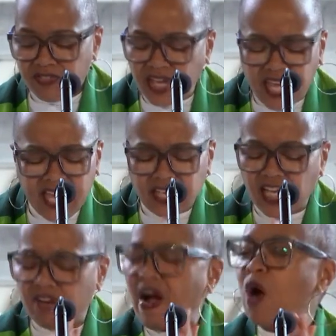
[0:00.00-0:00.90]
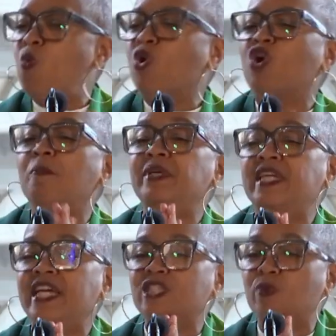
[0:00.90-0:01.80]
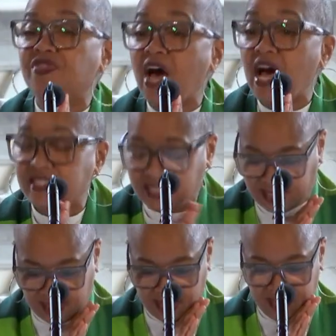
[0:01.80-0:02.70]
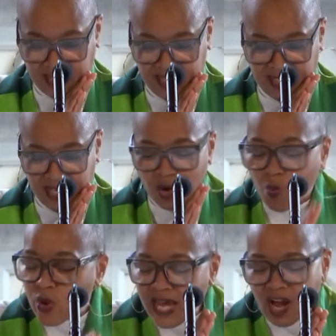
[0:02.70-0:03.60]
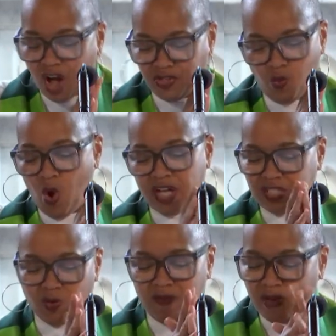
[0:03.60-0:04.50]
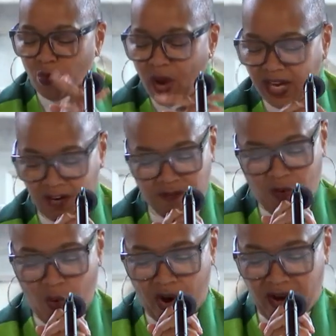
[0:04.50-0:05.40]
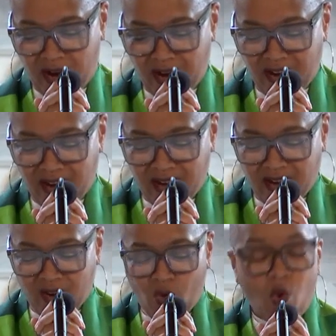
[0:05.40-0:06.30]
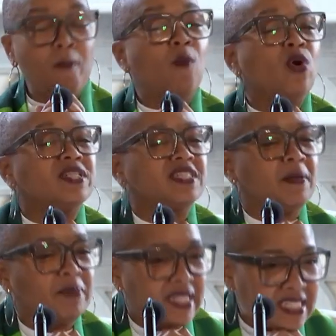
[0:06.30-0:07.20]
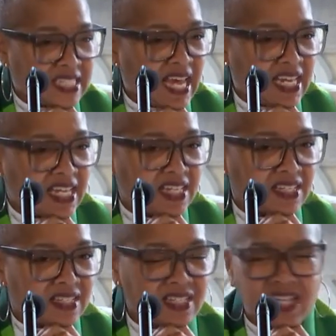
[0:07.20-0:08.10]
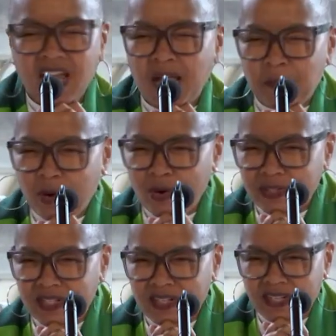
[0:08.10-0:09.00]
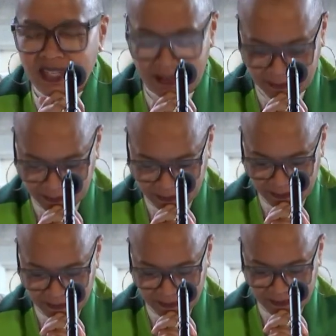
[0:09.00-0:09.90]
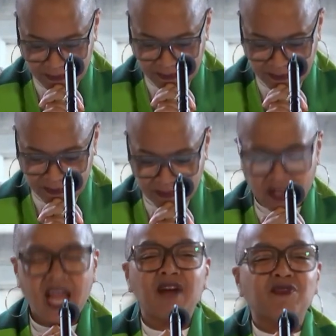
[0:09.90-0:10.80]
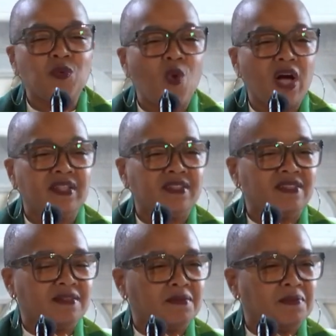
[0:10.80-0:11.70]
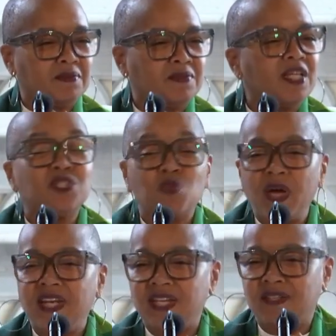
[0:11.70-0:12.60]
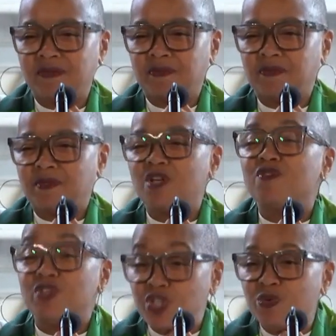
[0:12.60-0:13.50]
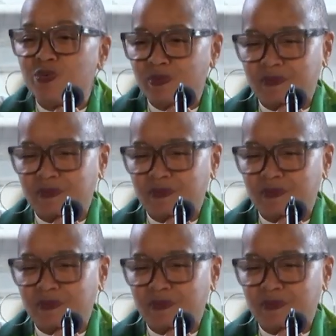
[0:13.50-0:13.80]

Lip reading: The healing of our world begins with us. We are the ones we've been waiting for, or more simply stated and personally, everyone is waiting for you.